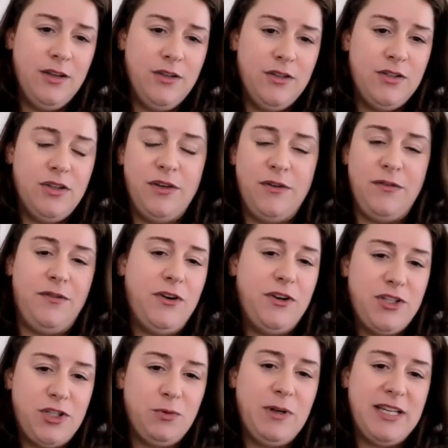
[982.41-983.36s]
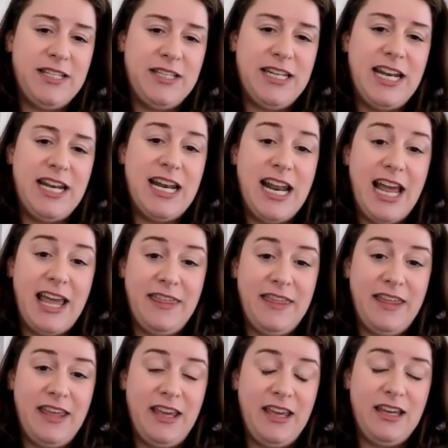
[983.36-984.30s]
So the first reason, and I
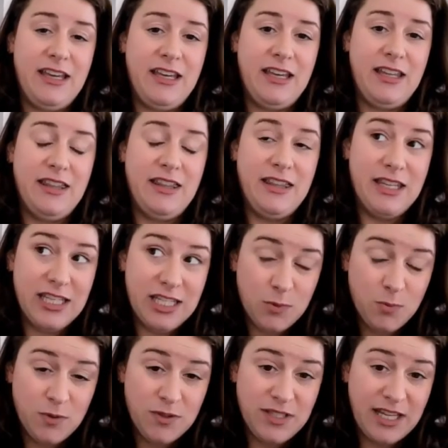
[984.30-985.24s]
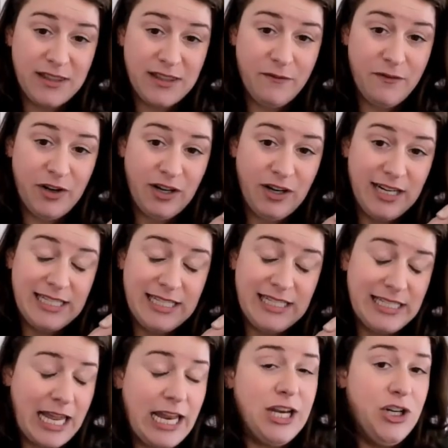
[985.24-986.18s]
think this was at the very
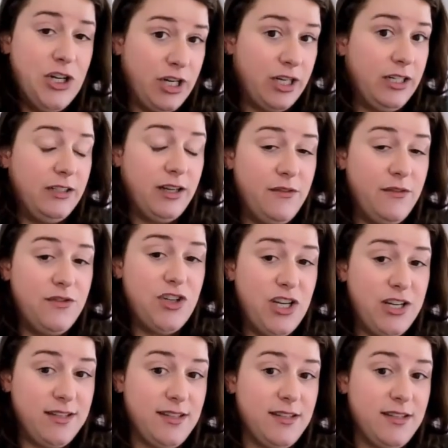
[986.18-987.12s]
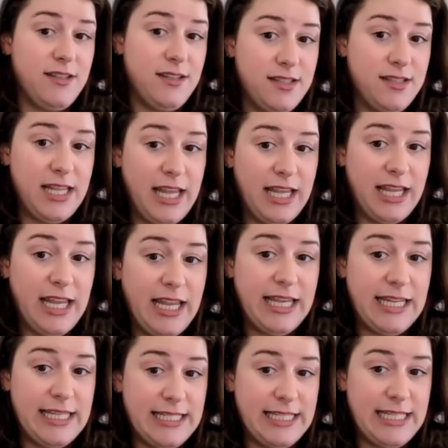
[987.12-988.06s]
center of Jesus's
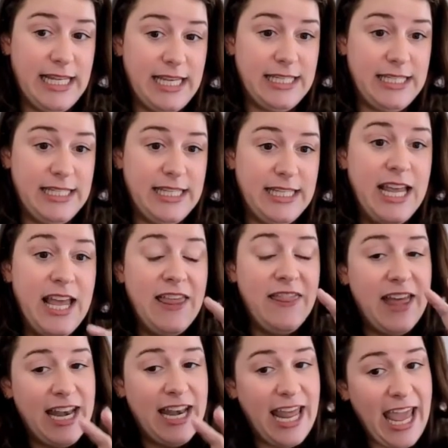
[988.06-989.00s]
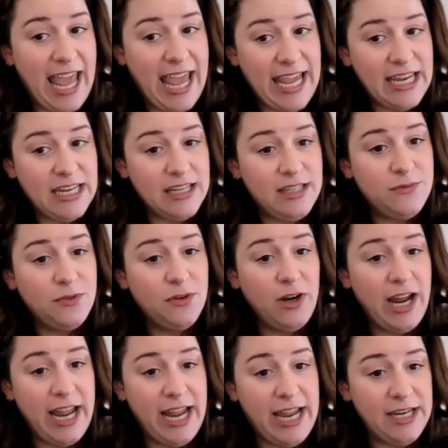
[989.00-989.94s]
thinking, is this, that hate
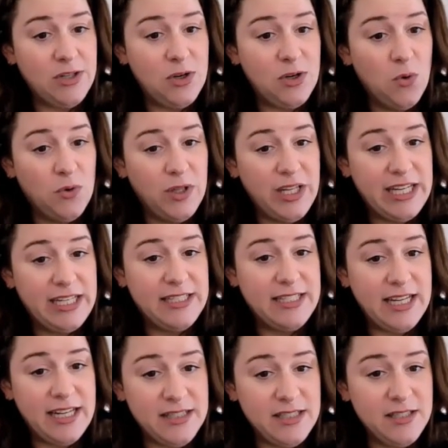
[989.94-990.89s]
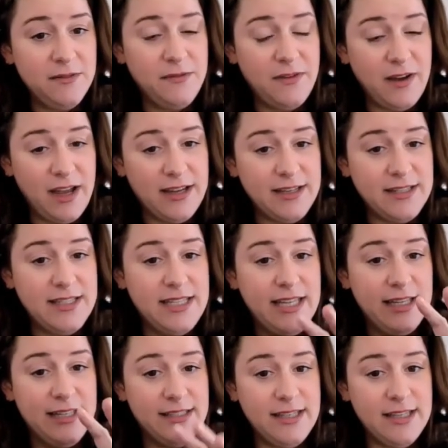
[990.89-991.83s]
for hate only intensifies
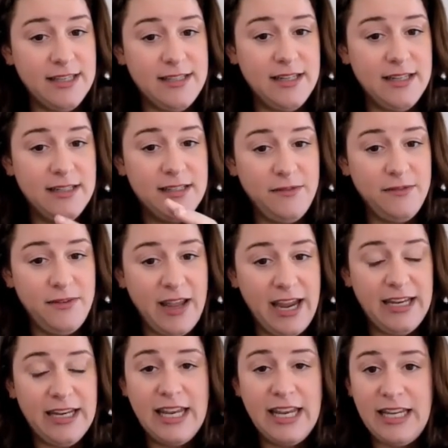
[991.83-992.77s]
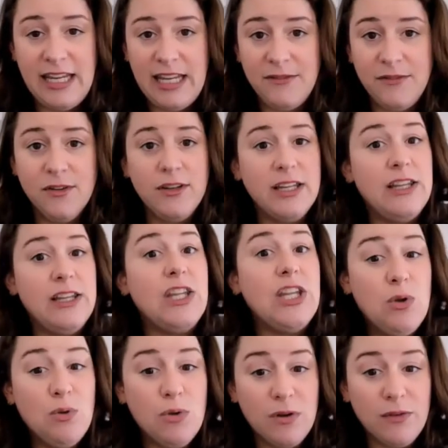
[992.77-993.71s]
the existence of hate and evil in
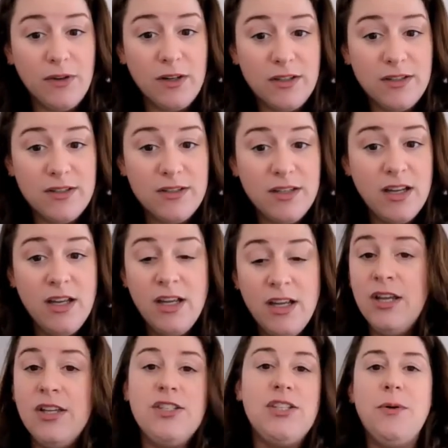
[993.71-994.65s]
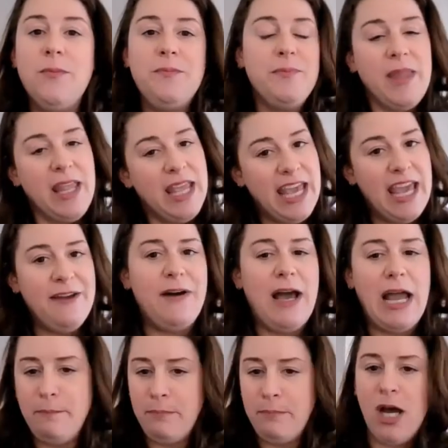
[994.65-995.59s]
the universe. So if
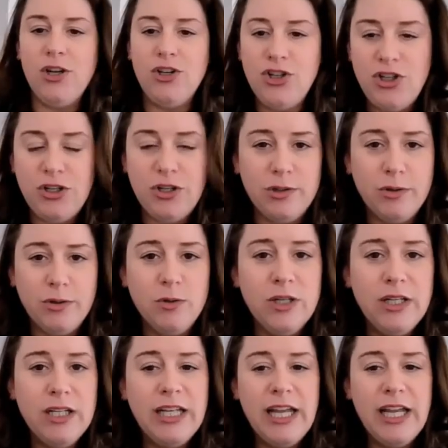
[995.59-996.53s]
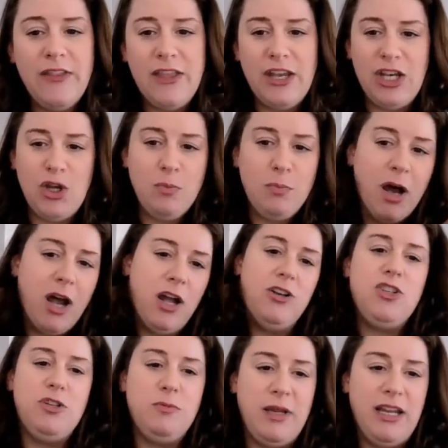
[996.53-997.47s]
I punch you, and then you
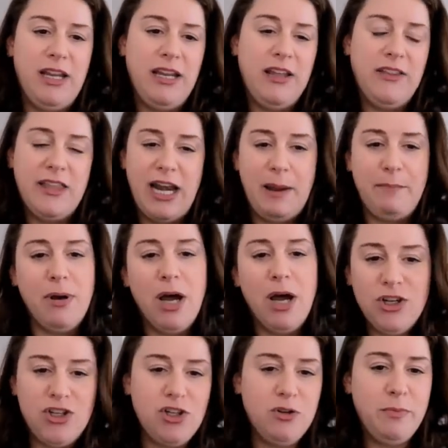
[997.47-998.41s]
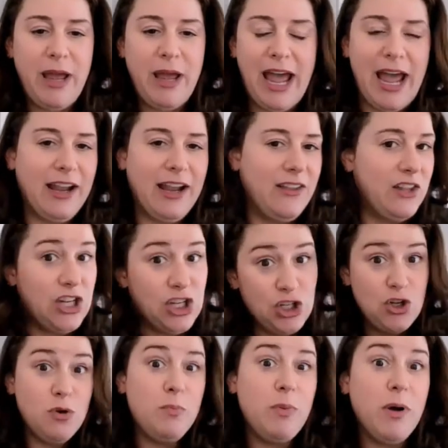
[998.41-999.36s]
punch me, and then I punch you back, and then
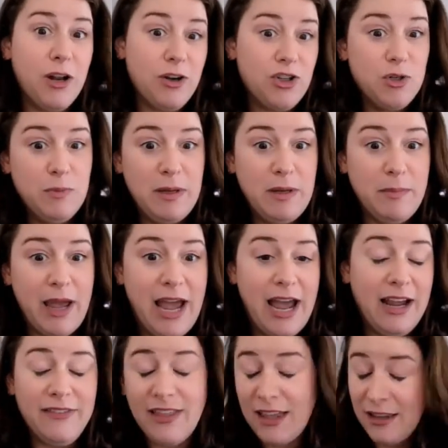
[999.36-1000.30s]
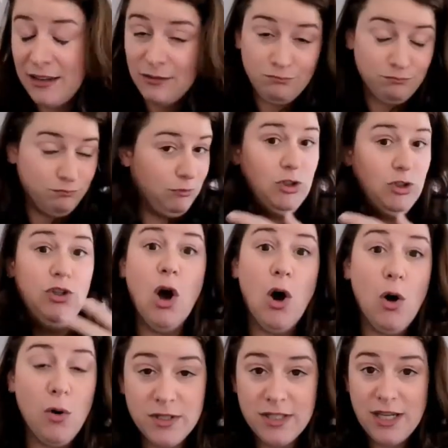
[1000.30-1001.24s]
you punch me back, that
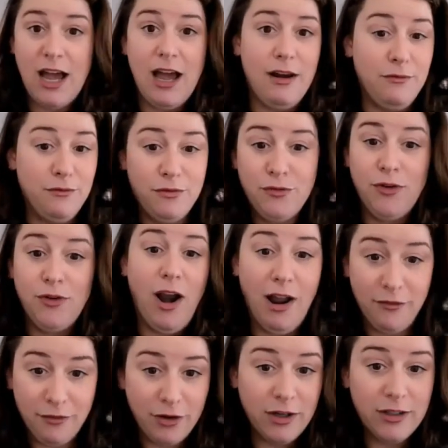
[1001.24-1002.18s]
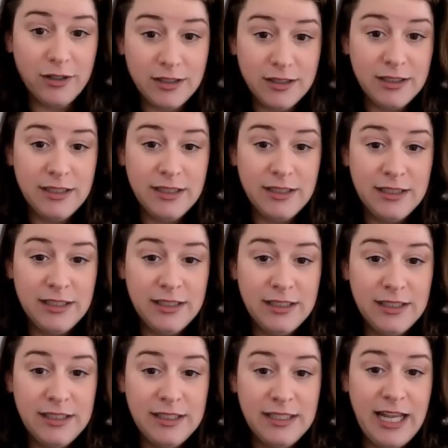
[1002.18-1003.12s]
goes on forever.
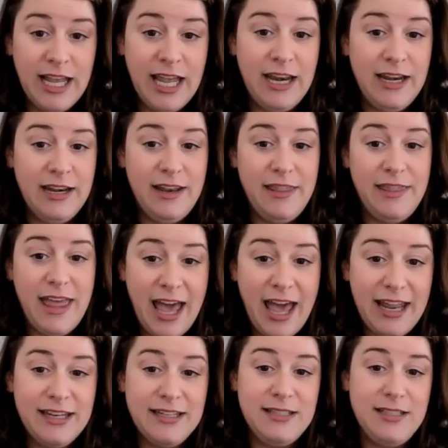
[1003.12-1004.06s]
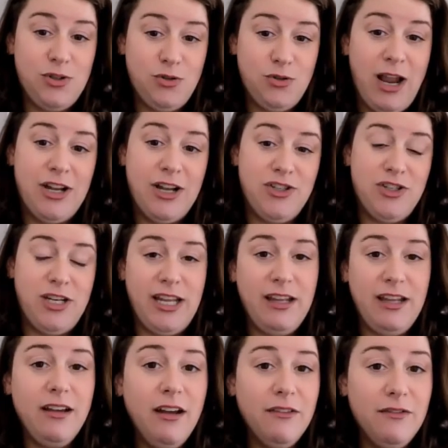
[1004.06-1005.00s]
And that is the
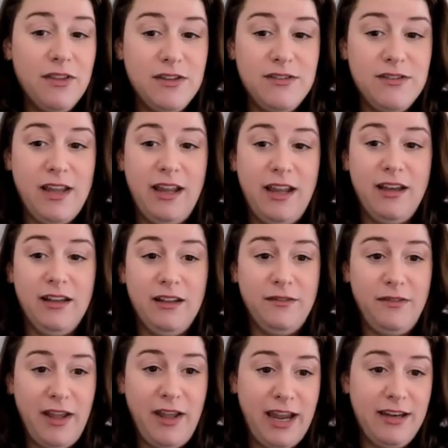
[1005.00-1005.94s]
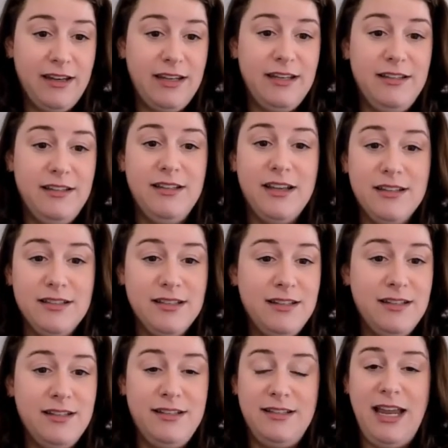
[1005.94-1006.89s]
tragedy of the cycle of hate. It
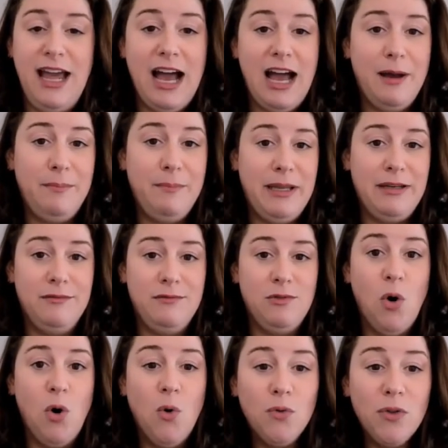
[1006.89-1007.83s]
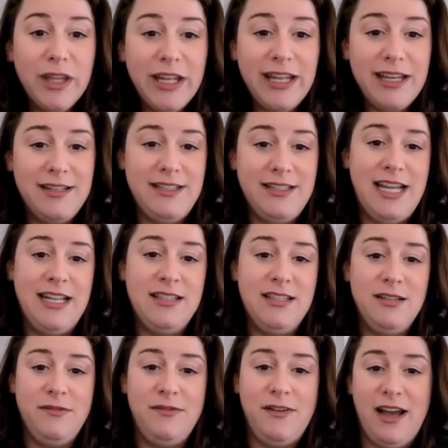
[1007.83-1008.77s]
doesn't stop. It only
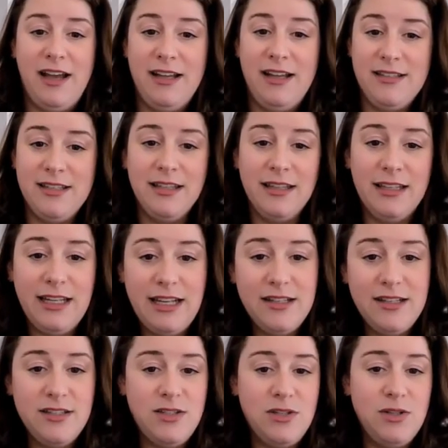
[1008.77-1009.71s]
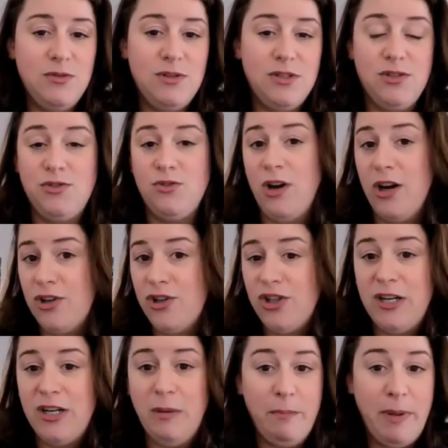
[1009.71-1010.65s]
intensifies and leads to
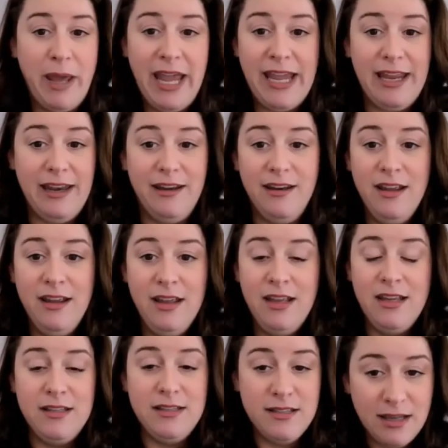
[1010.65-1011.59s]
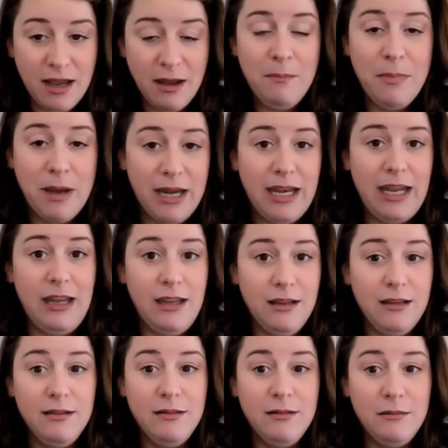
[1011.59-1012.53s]
destruction and pain.
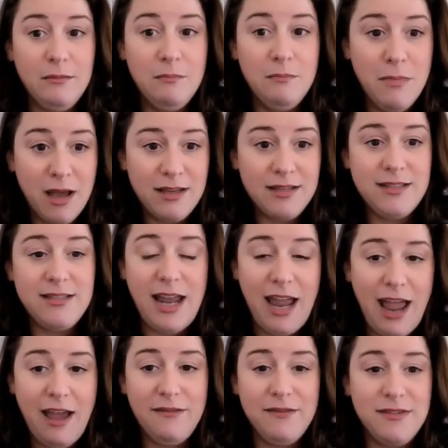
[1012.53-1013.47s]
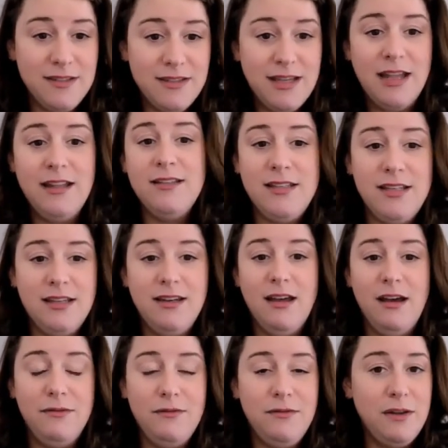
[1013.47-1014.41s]
Somebody must have sense
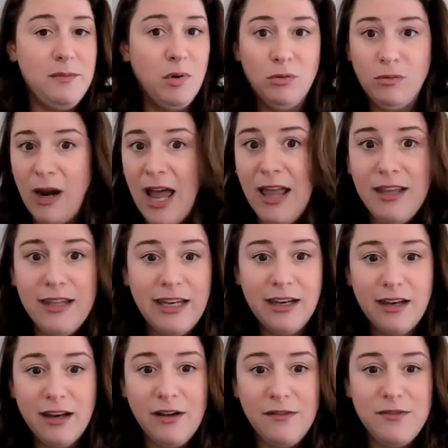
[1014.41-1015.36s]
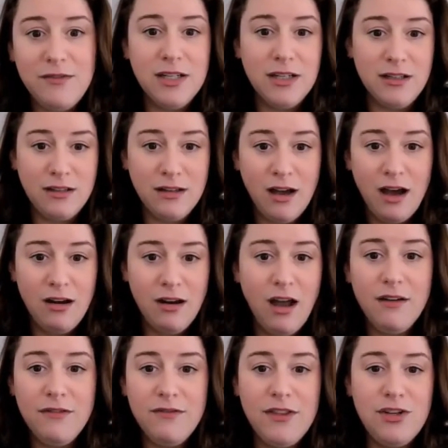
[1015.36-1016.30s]
enough and morality enough to cut
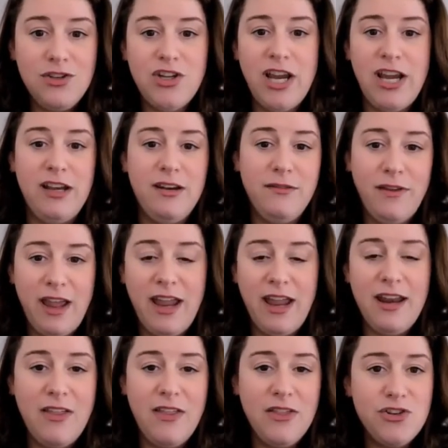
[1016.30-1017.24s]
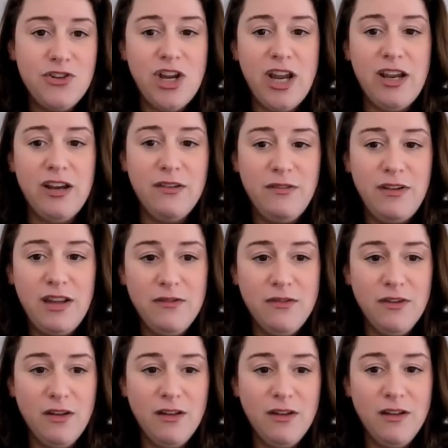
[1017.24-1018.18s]
off the chain of hate and the chain of
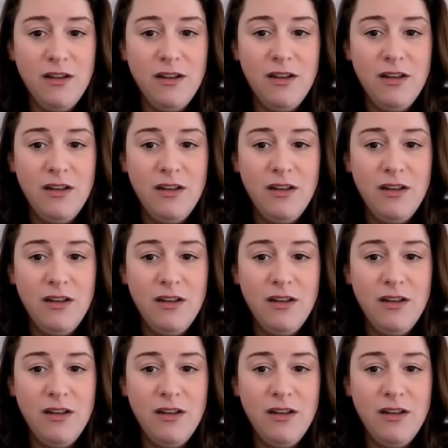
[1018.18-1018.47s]
evil.